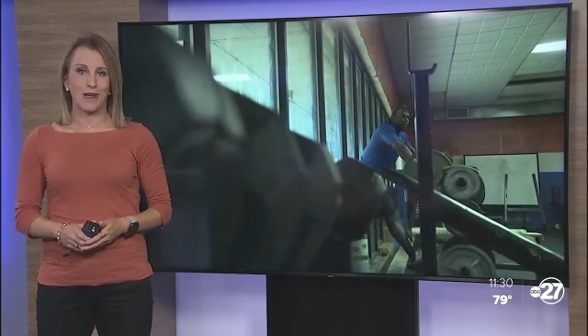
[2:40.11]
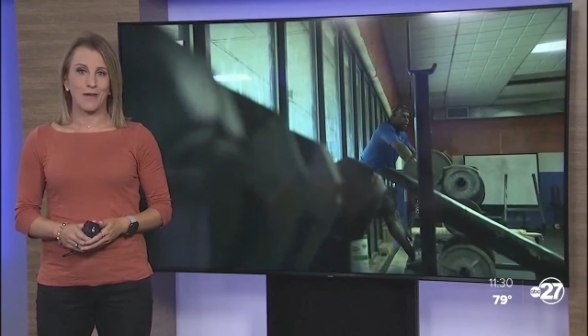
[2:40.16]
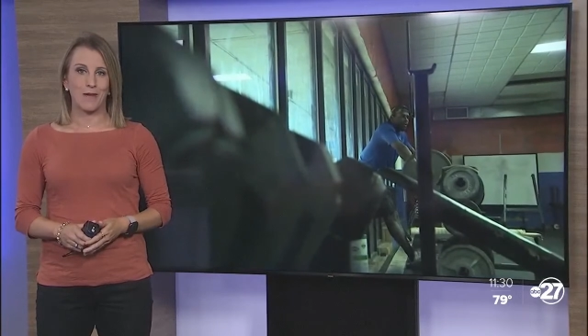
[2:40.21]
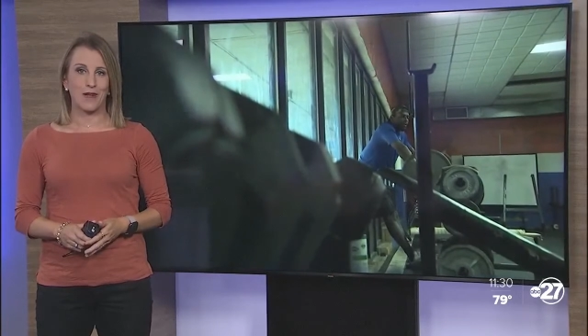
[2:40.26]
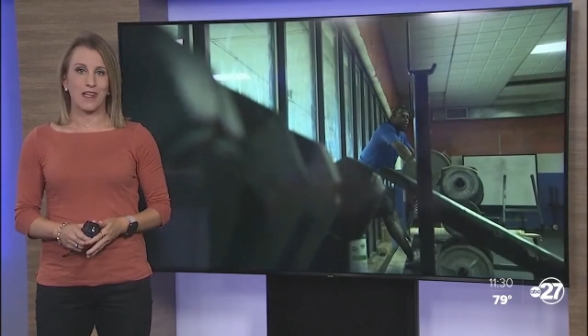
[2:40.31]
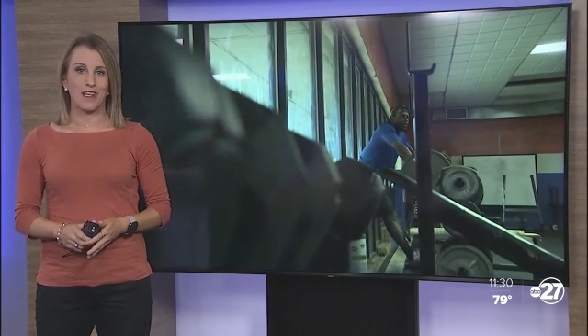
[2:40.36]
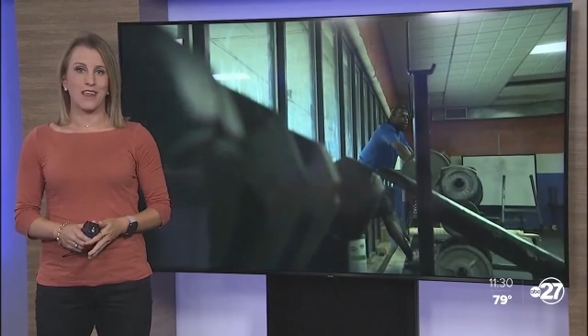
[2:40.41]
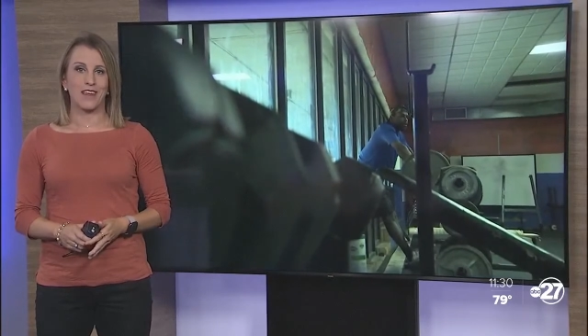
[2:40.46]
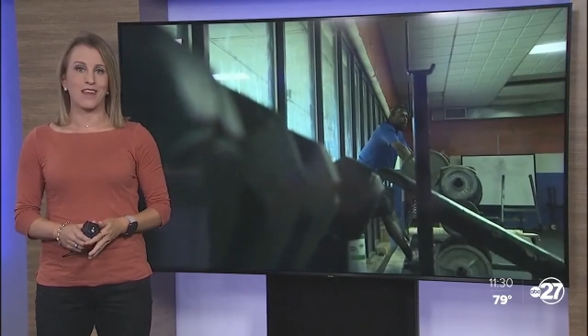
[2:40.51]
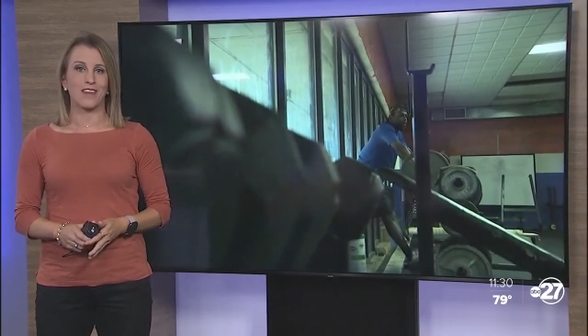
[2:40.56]

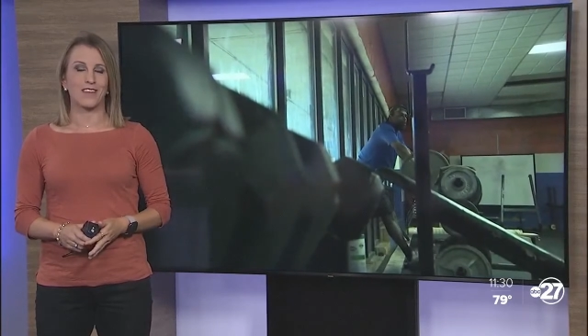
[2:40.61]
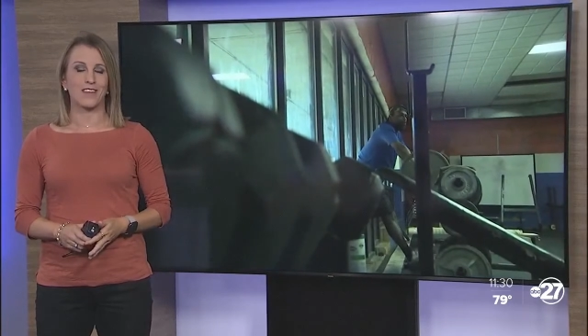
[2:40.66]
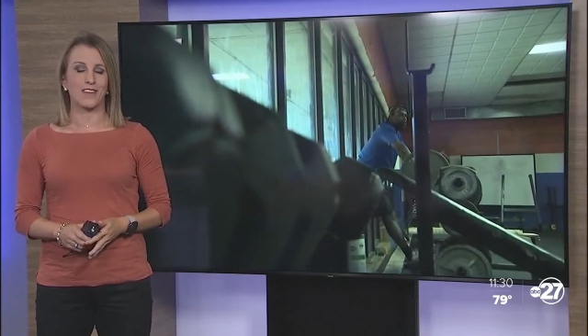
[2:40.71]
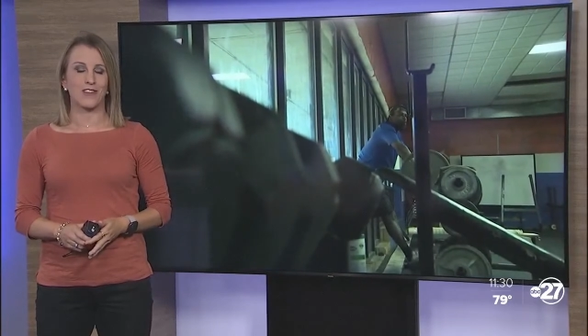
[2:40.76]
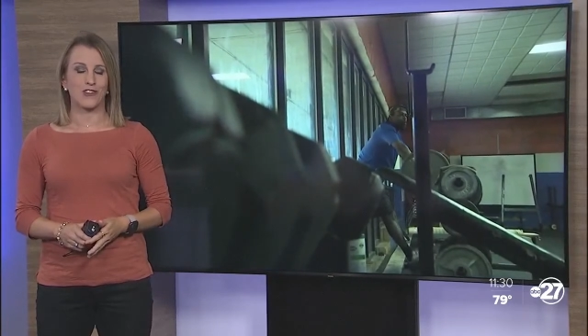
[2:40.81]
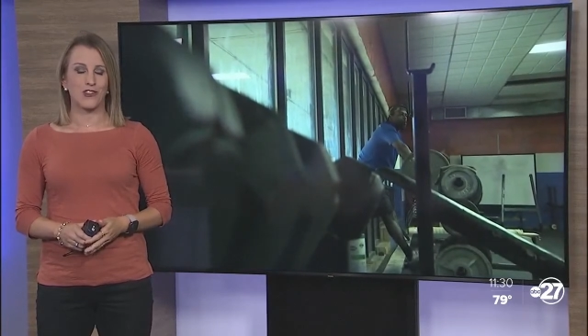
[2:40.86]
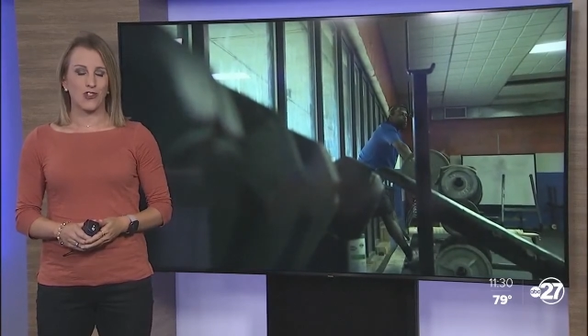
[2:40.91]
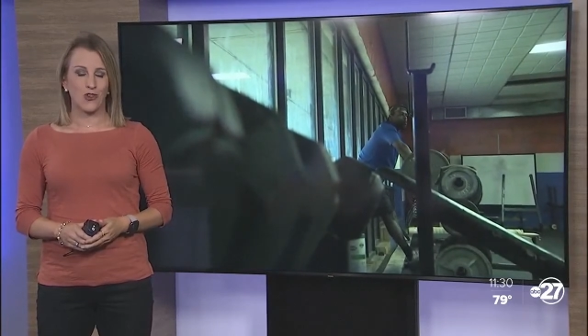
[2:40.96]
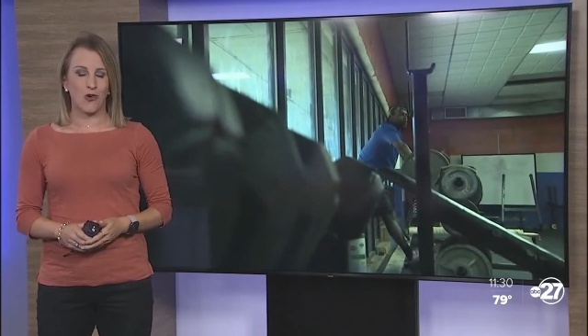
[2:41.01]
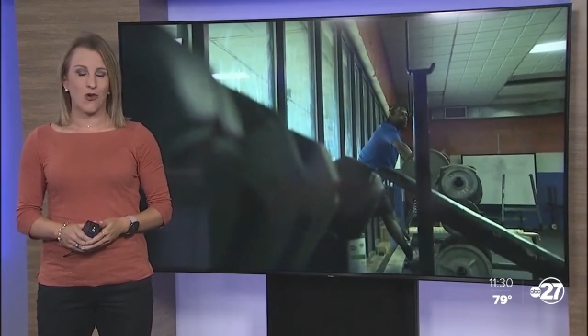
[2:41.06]
but he is
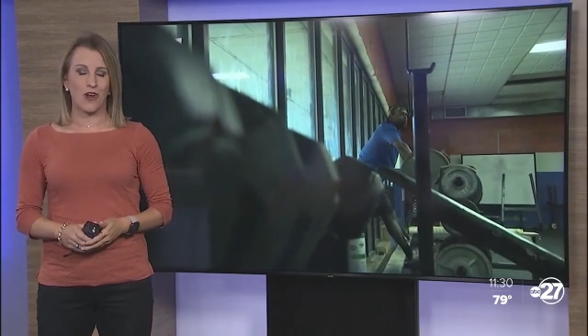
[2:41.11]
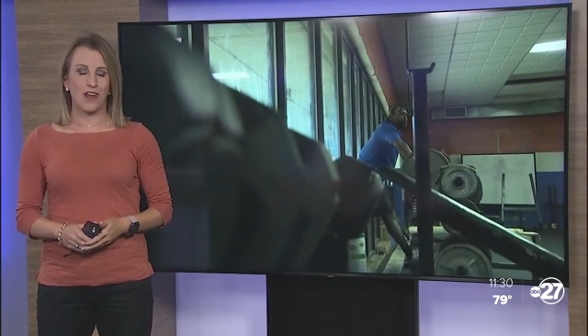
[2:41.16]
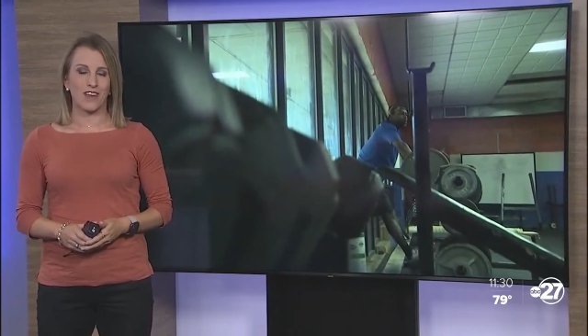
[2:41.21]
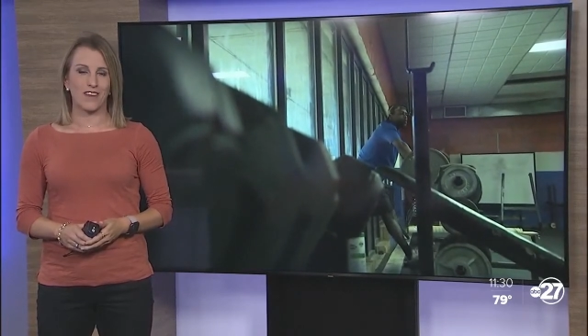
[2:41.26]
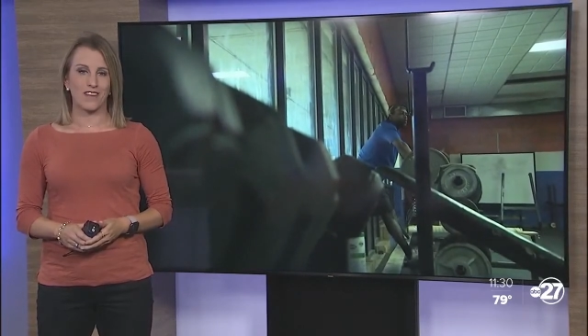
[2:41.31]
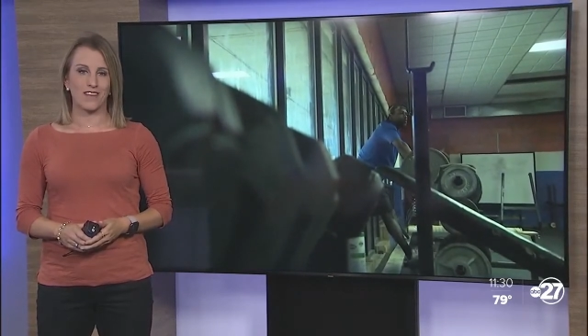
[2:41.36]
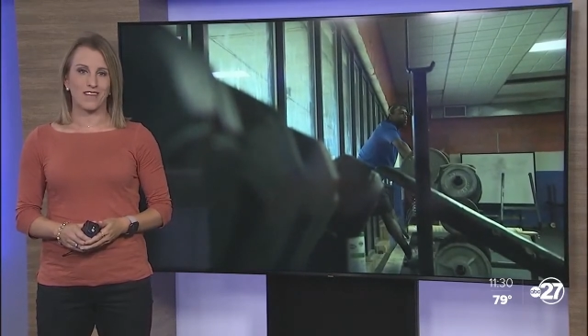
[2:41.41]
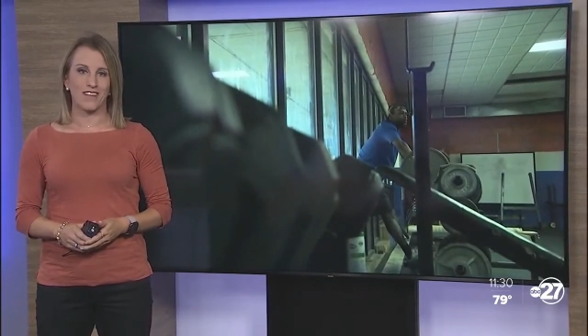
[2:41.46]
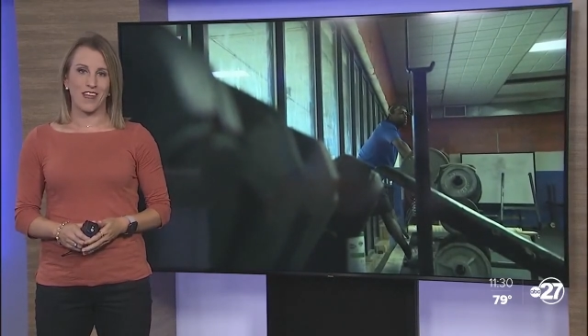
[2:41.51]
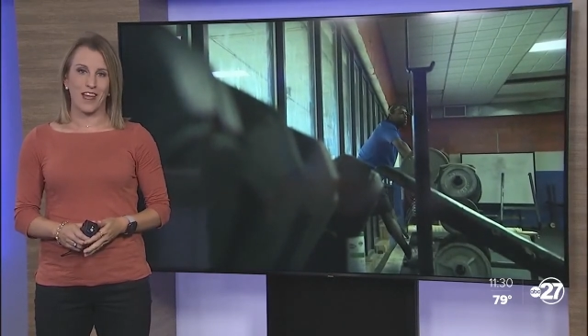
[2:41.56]

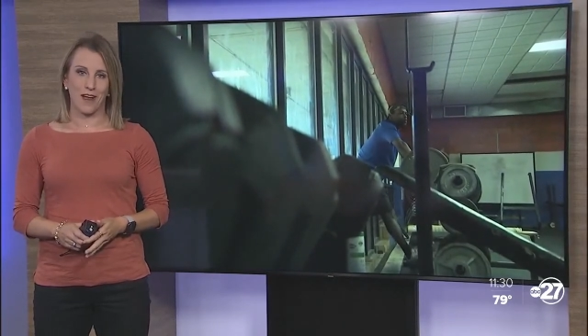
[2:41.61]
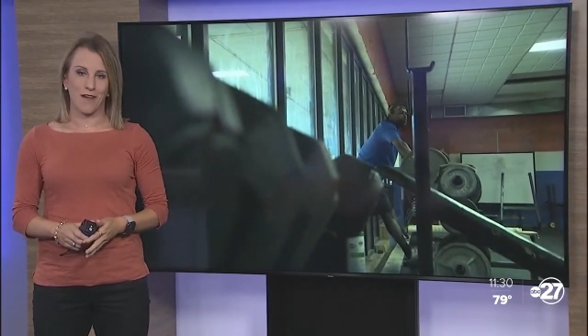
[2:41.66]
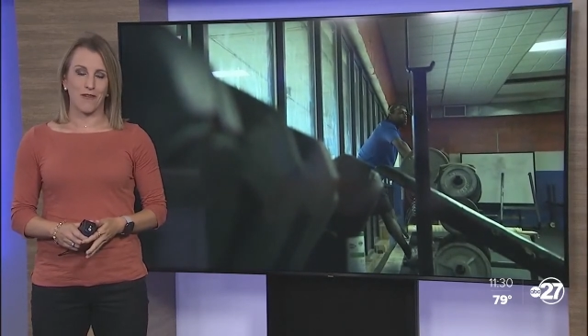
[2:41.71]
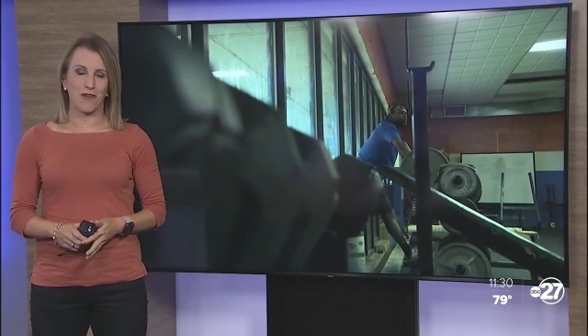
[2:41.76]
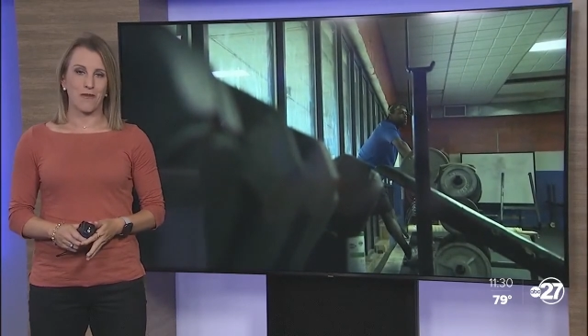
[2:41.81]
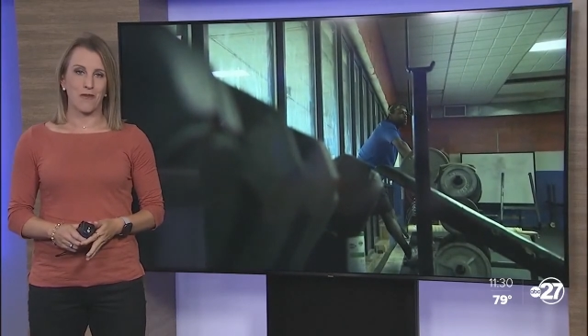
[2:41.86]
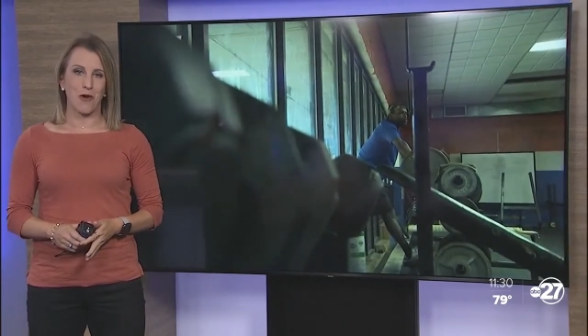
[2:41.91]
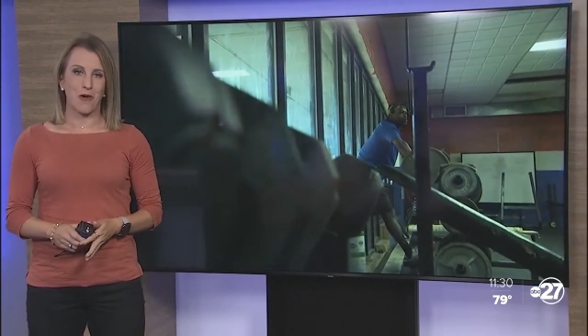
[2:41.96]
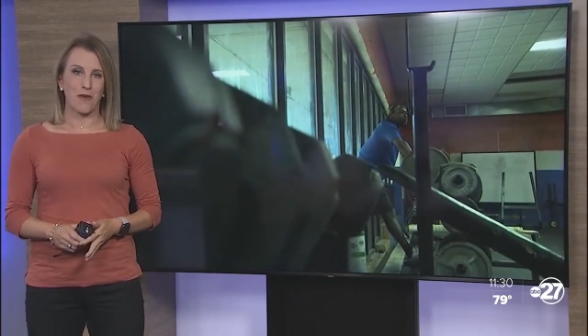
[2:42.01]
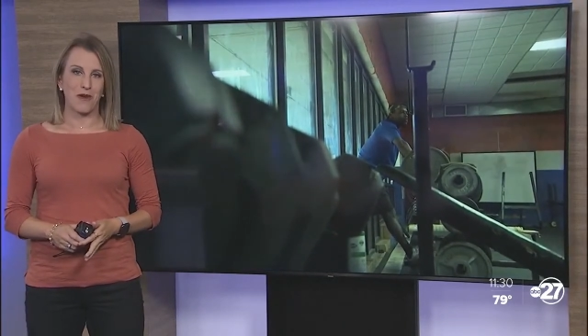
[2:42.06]
enjoying
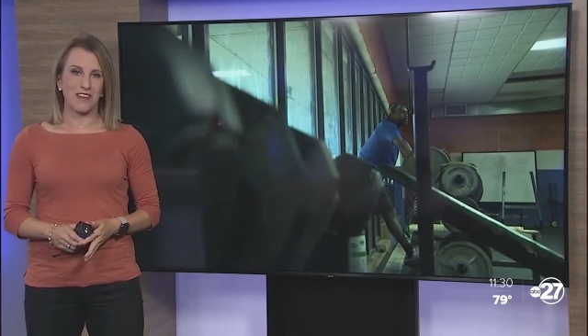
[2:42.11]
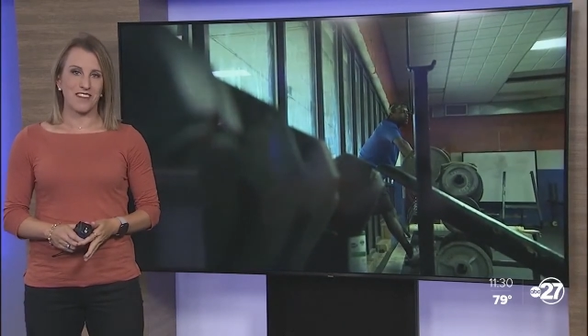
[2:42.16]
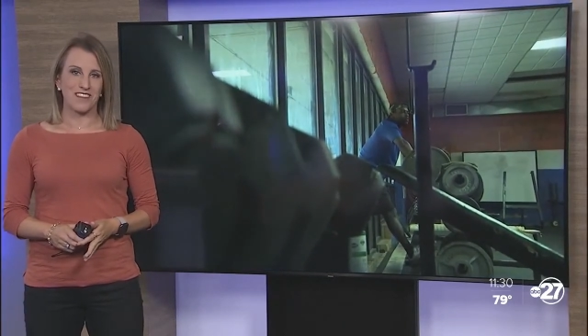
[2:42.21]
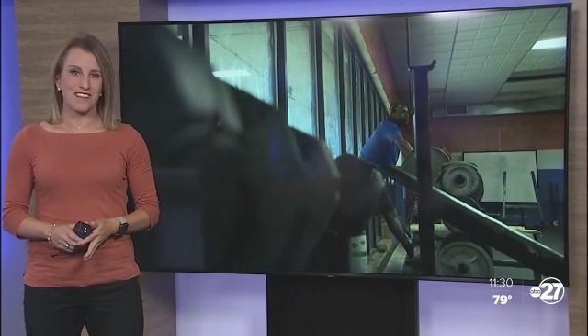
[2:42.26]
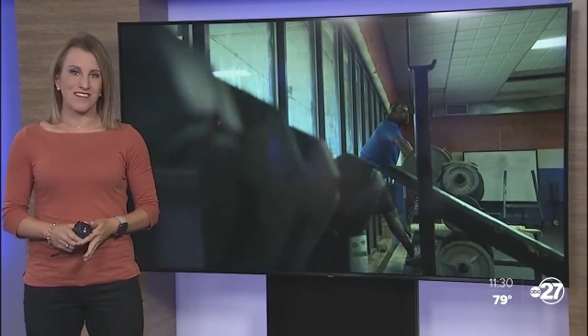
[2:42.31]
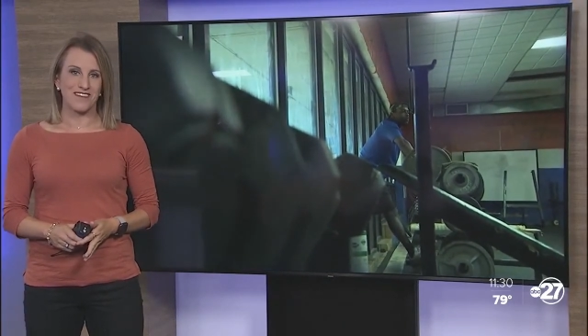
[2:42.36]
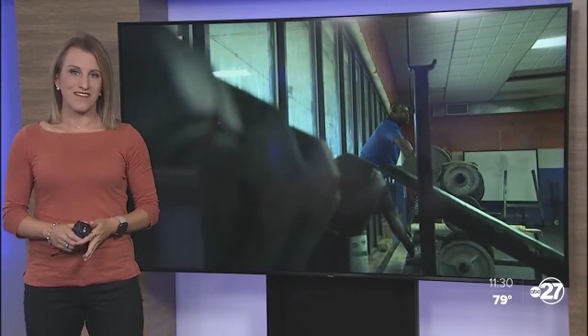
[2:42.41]
every moment.